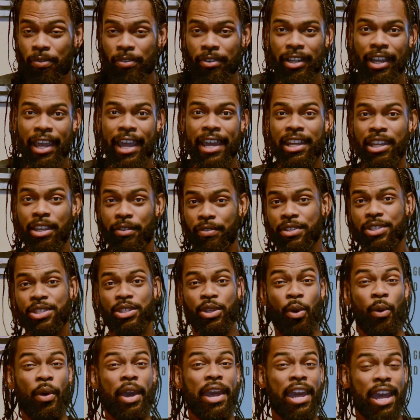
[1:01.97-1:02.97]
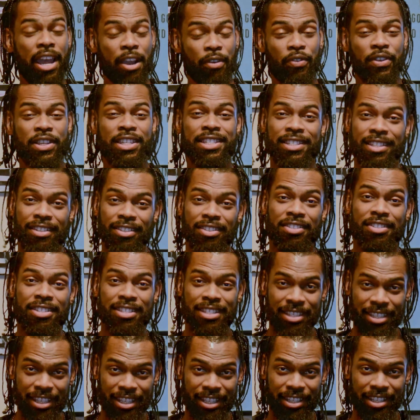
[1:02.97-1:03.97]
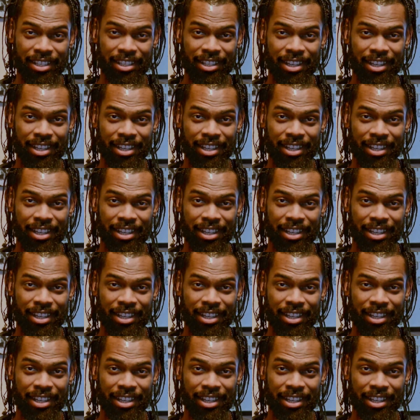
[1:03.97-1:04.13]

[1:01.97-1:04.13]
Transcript: And even so, every single scene